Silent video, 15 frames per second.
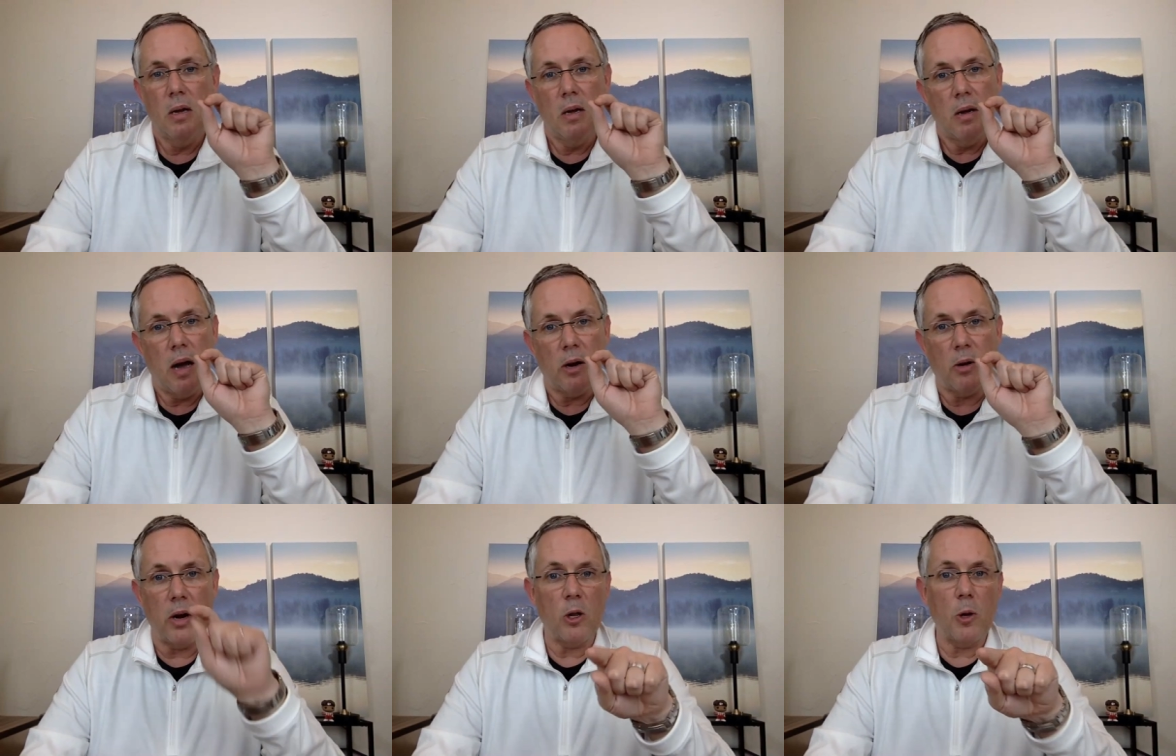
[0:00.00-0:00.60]
I
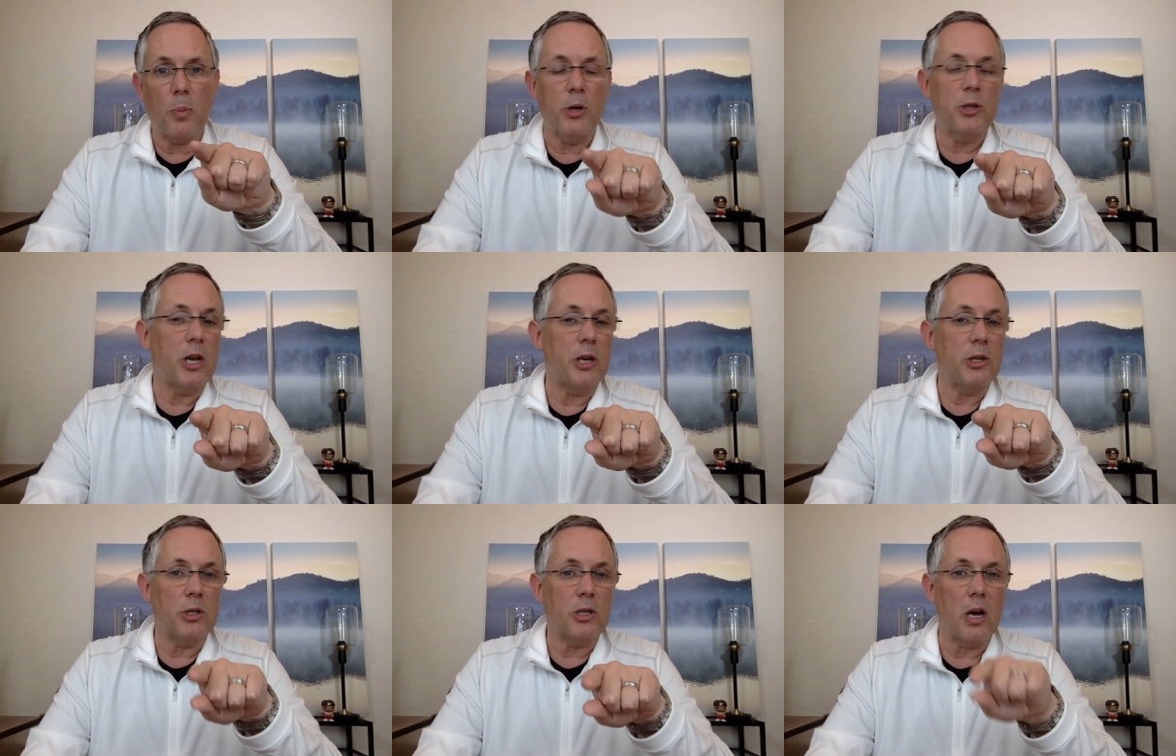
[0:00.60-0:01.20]
greatly
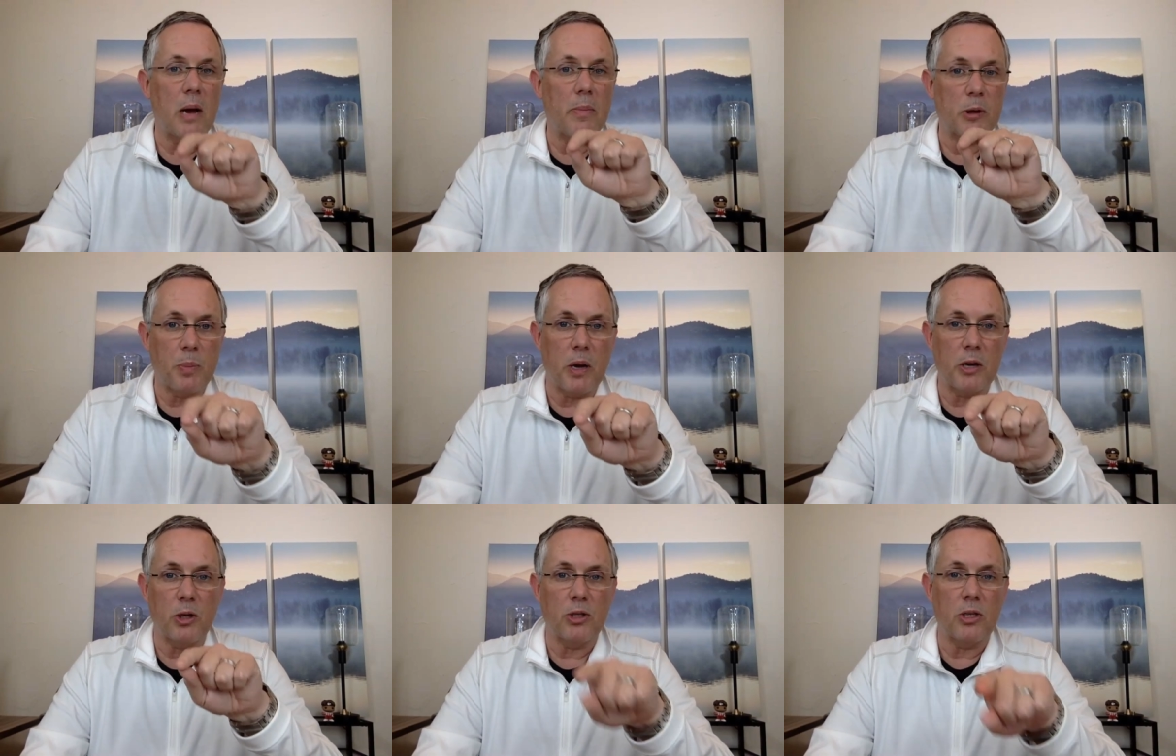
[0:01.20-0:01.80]
appreciate your time,
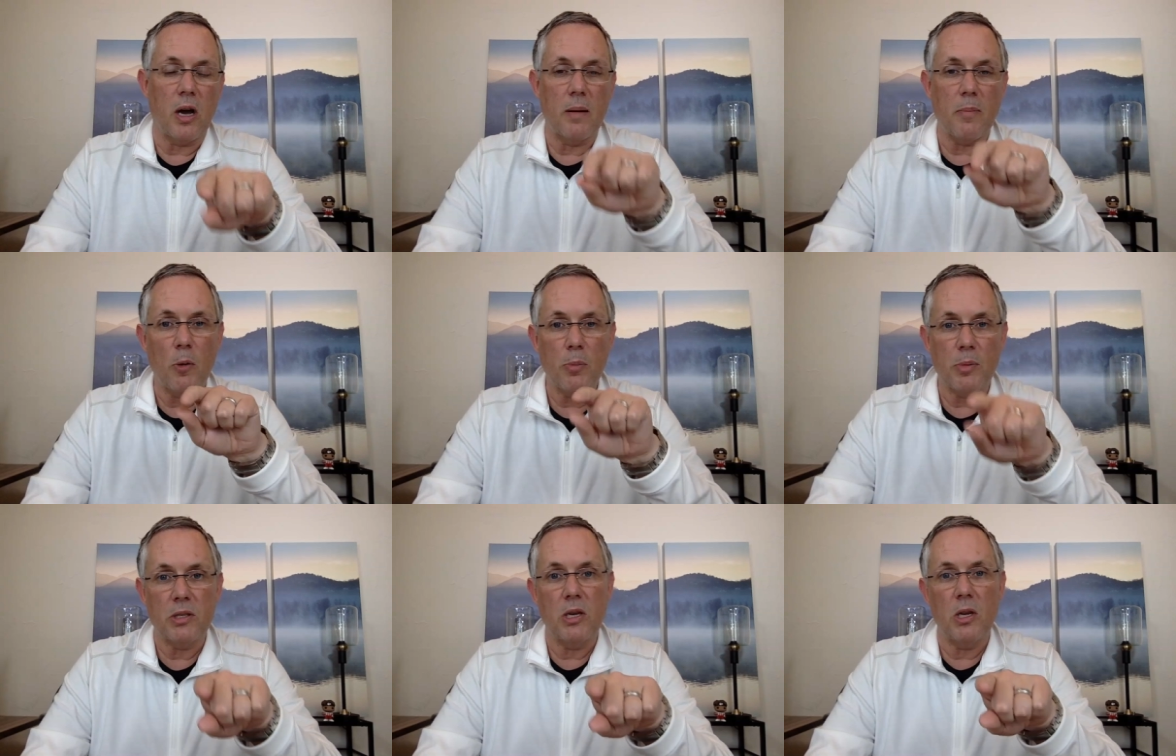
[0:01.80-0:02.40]
respect your time. Hope
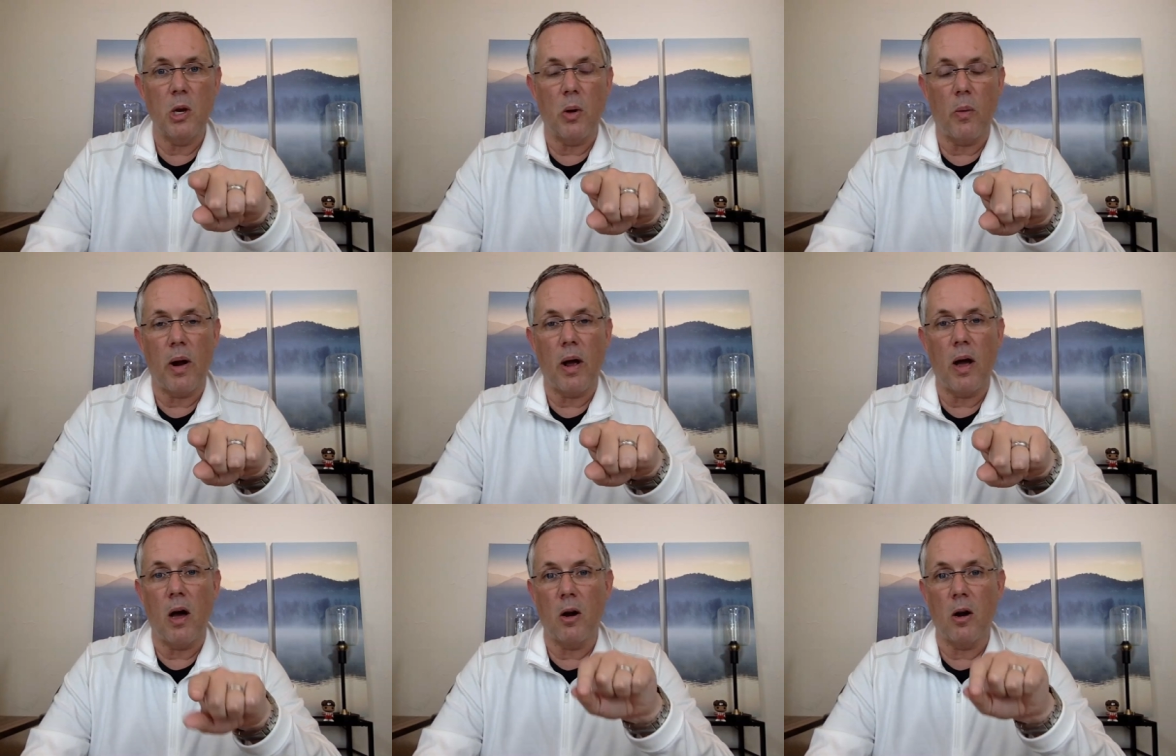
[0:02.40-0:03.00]
to see you
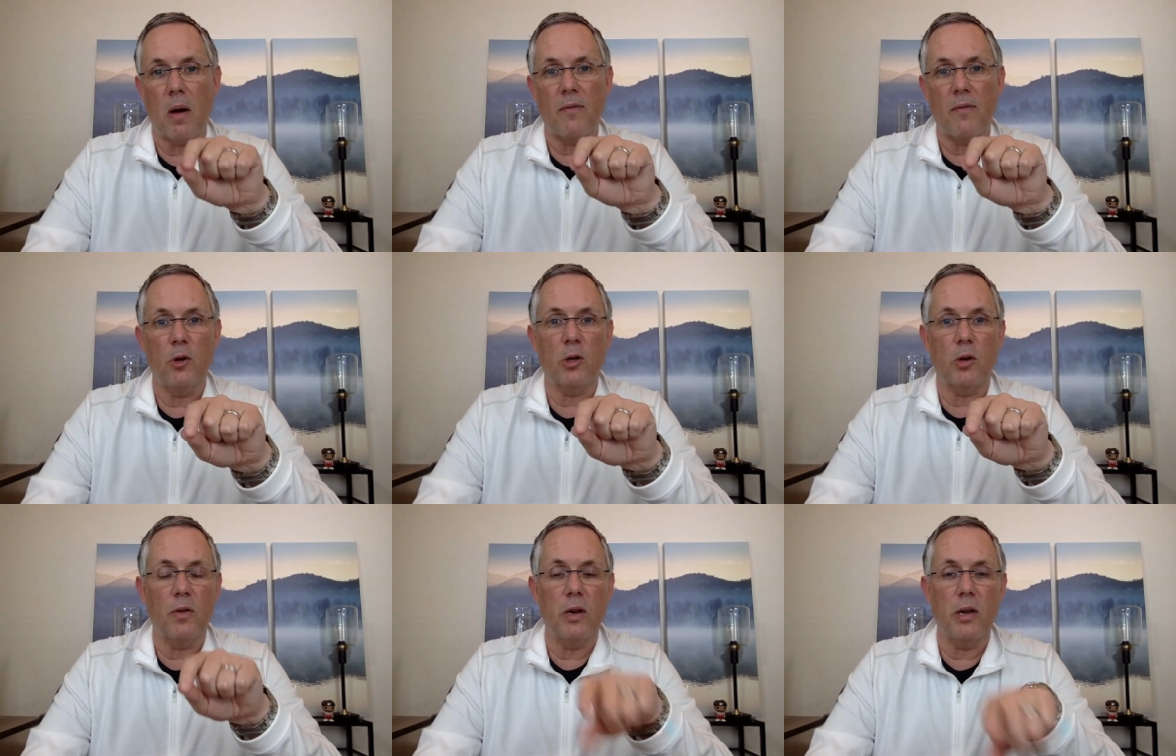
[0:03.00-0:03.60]
around on my
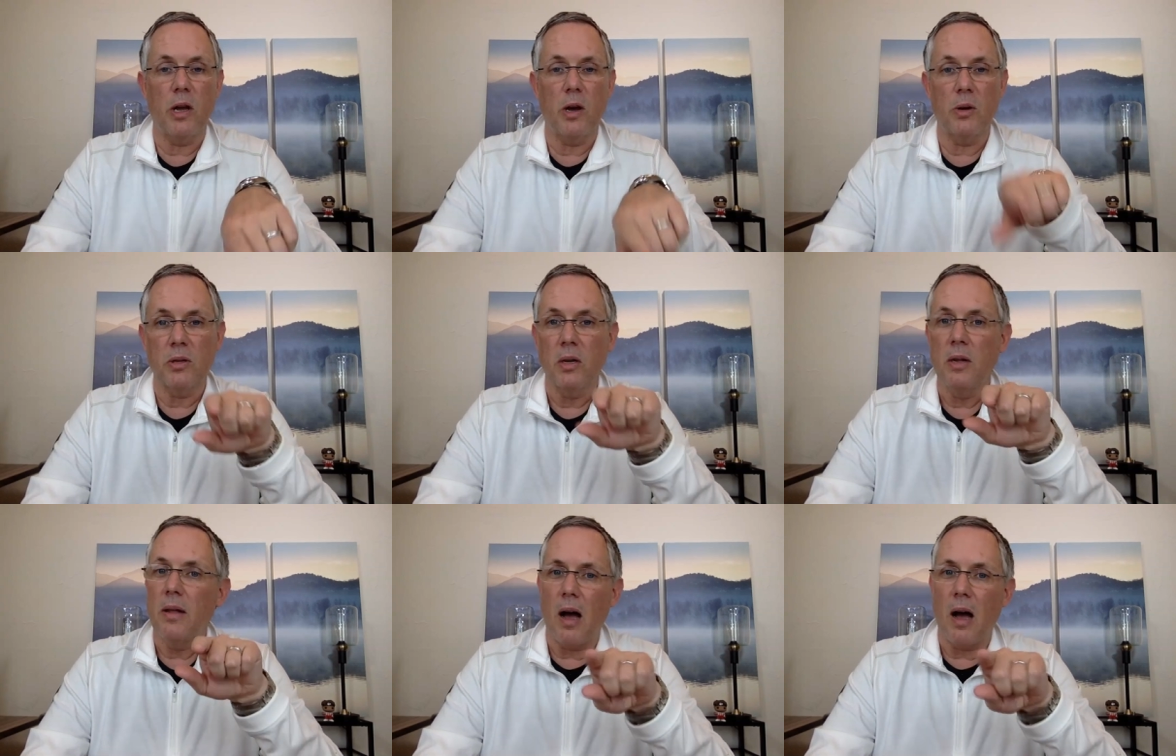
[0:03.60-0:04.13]
future videos.